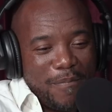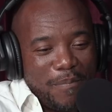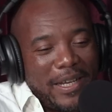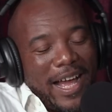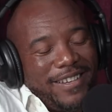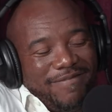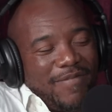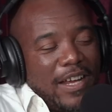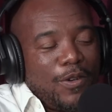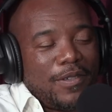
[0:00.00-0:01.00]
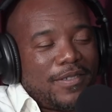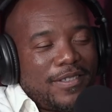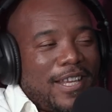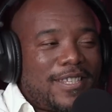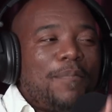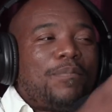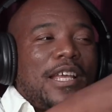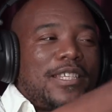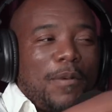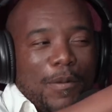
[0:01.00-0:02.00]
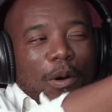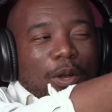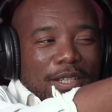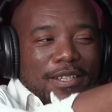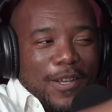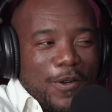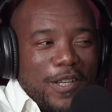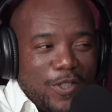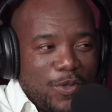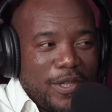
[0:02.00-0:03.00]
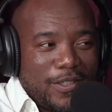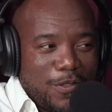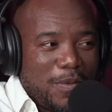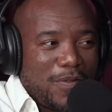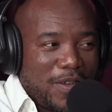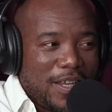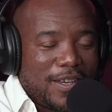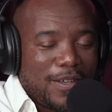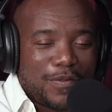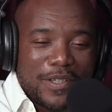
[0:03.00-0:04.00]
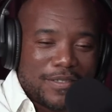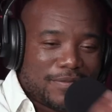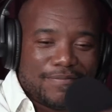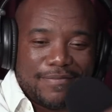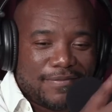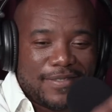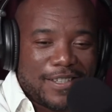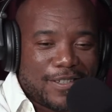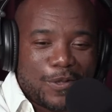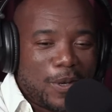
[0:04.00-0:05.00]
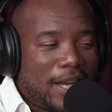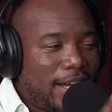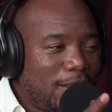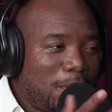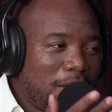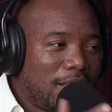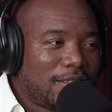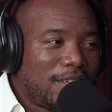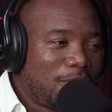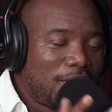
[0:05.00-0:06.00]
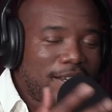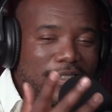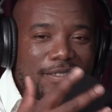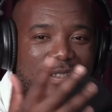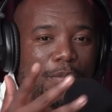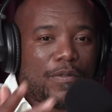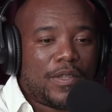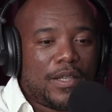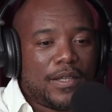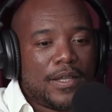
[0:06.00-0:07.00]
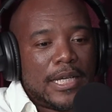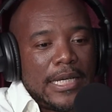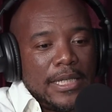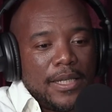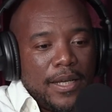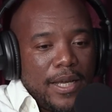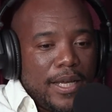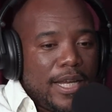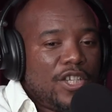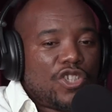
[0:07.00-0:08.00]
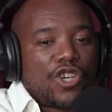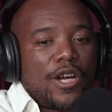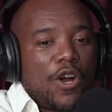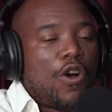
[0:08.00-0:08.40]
But I don't, there's some things about politics I don't enjoy, to be fair enough. just don't like the mess. I don't like some of the intra